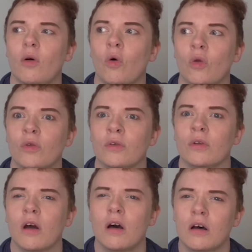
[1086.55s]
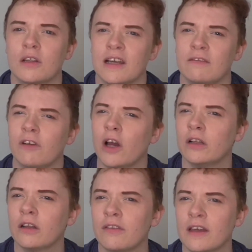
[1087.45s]
on card and
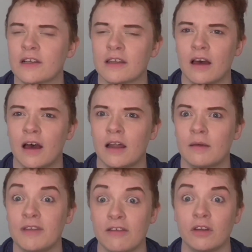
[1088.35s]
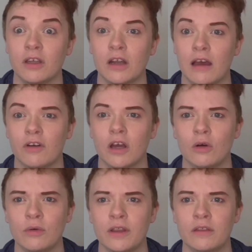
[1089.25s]
vinyl and things like that, and I'm definitely going to have a
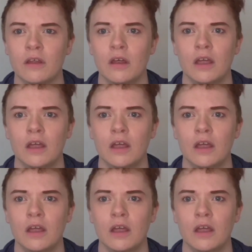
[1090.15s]
go with